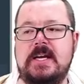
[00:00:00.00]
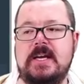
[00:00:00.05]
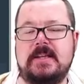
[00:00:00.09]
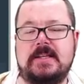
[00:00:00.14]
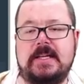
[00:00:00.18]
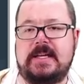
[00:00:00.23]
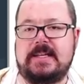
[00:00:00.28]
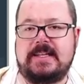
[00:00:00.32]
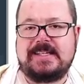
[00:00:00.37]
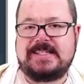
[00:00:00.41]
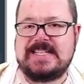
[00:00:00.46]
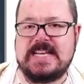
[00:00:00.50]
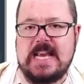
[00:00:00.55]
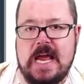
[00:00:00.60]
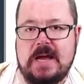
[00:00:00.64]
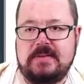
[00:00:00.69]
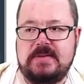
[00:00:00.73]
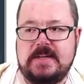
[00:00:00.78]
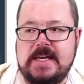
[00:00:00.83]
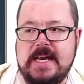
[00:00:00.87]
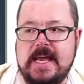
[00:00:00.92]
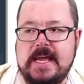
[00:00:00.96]
that doesn't
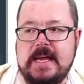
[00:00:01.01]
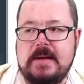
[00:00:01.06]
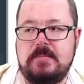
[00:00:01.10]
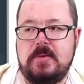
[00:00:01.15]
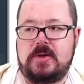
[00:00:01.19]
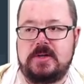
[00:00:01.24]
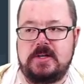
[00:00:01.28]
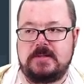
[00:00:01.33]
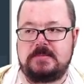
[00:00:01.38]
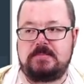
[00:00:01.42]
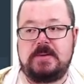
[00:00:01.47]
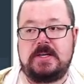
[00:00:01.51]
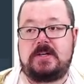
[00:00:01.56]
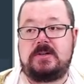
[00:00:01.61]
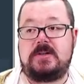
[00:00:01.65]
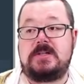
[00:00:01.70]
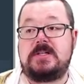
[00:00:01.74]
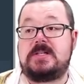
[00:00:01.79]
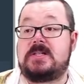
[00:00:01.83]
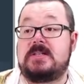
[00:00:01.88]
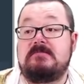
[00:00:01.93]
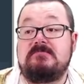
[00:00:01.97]
have a name on it
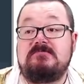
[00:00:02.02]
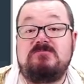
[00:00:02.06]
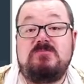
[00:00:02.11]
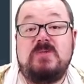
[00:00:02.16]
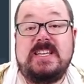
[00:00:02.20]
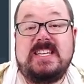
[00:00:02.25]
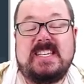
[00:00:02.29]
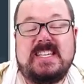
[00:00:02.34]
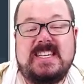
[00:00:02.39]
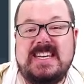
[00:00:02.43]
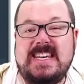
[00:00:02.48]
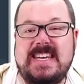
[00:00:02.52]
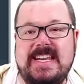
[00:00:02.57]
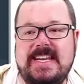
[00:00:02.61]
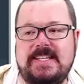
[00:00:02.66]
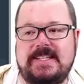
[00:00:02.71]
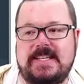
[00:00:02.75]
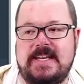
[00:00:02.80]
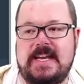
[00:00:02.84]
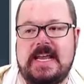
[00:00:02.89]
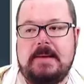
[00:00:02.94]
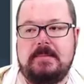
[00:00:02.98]
because we didn't need
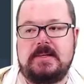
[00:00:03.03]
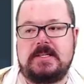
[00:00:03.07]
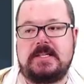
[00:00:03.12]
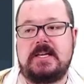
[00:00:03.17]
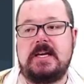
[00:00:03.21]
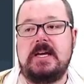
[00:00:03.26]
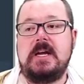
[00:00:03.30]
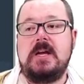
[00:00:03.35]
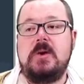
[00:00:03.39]
to name it.